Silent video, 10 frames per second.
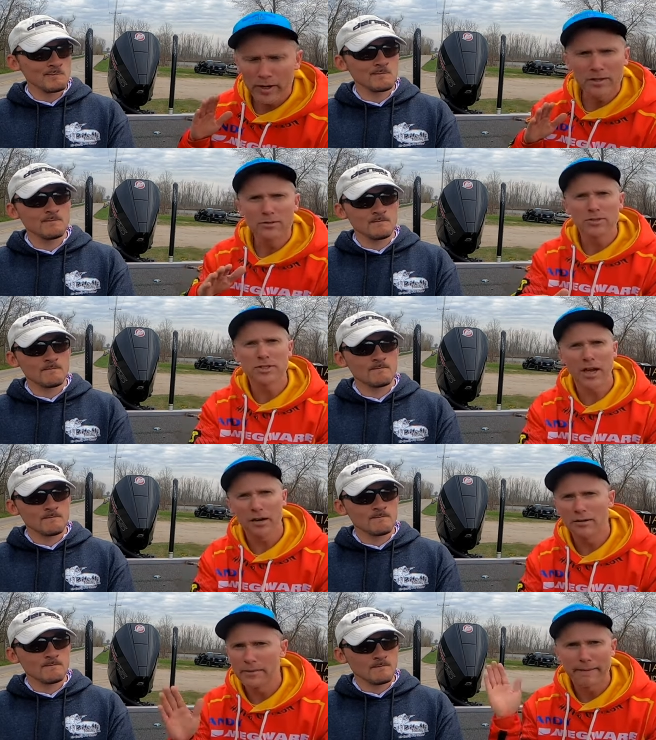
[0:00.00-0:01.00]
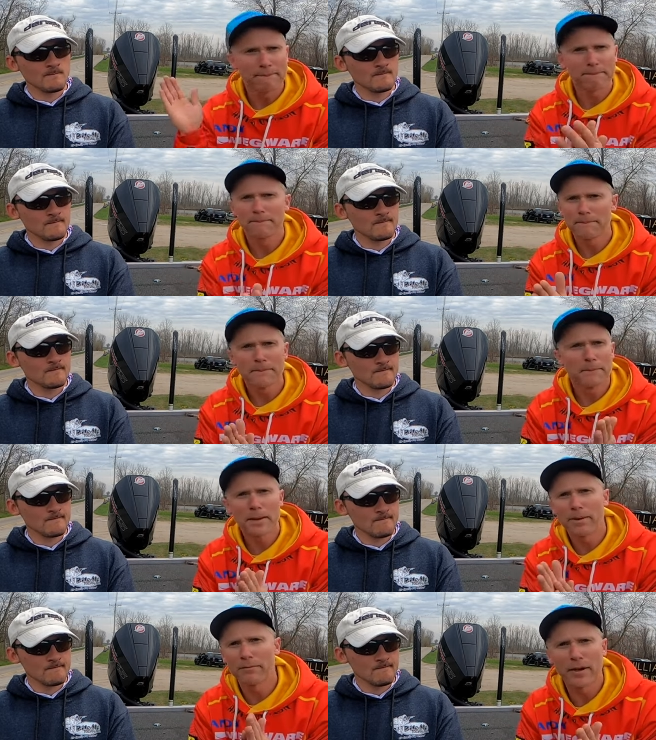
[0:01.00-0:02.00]
Speaker 1: going into a channel. I'm like,
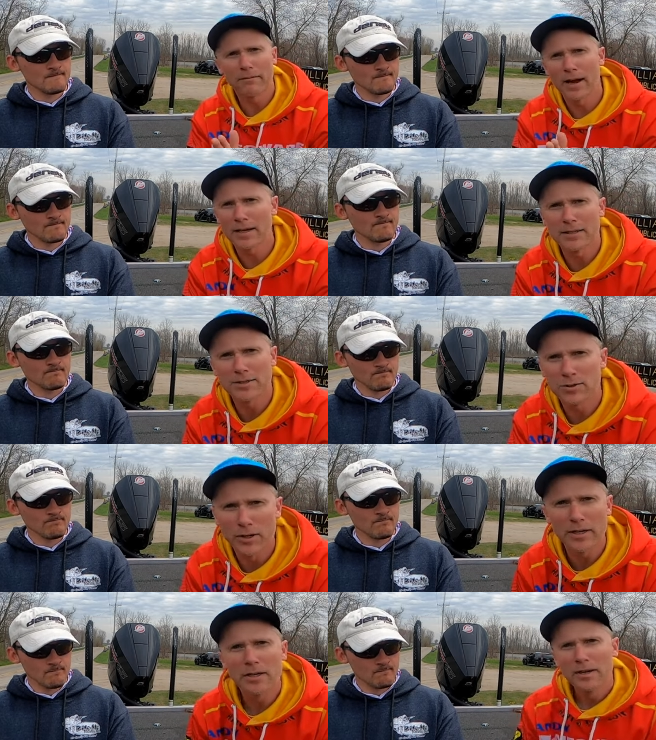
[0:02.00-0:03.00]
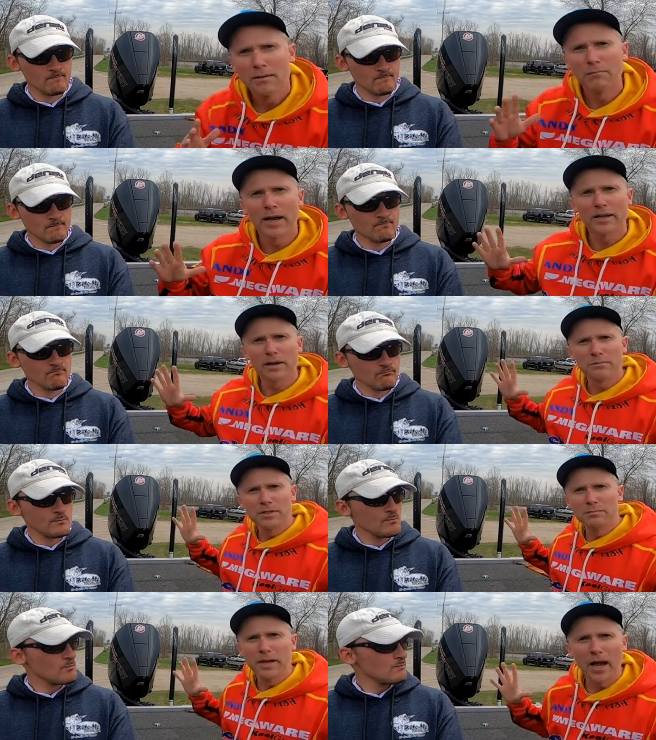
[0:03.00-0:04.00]
maybe I'm ready to rock this joint. Mike
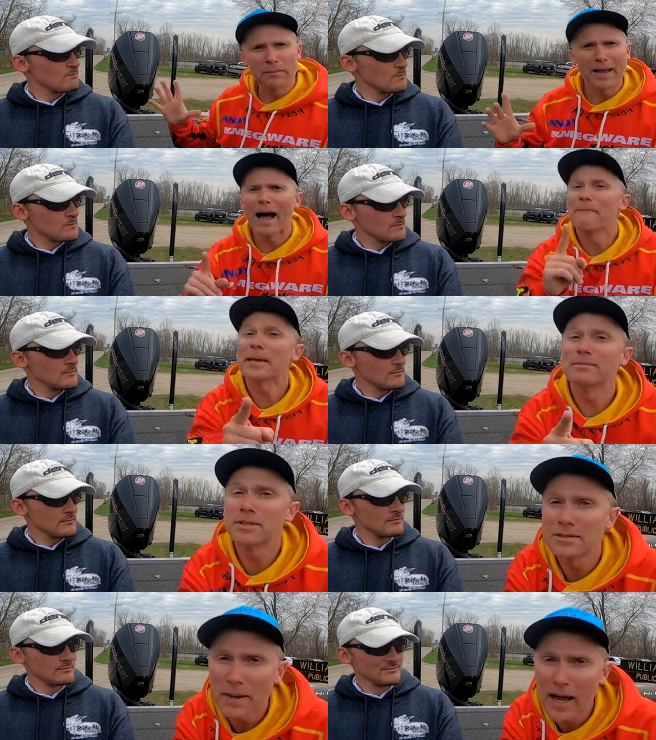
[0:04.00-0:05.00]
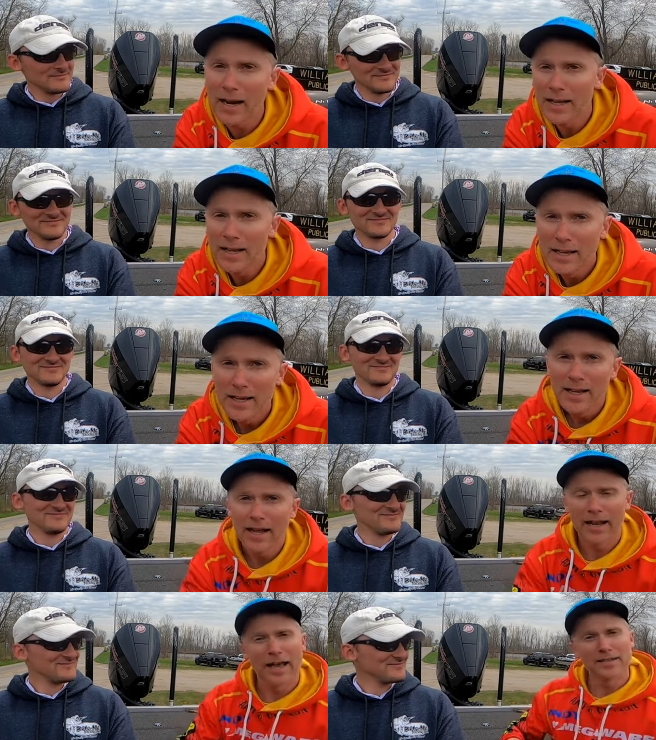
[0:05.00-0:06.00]
comes in behind me. I beat him to the spot.
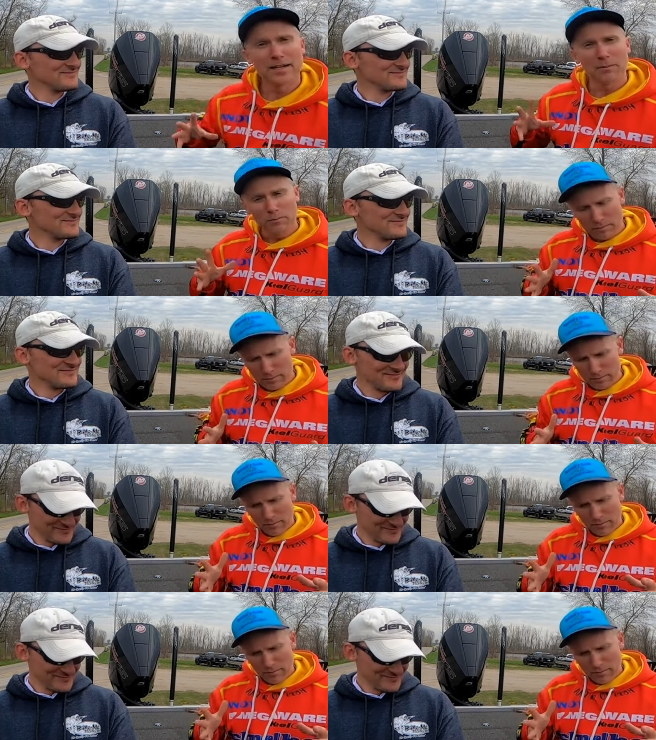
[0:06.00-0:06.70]
And as I'm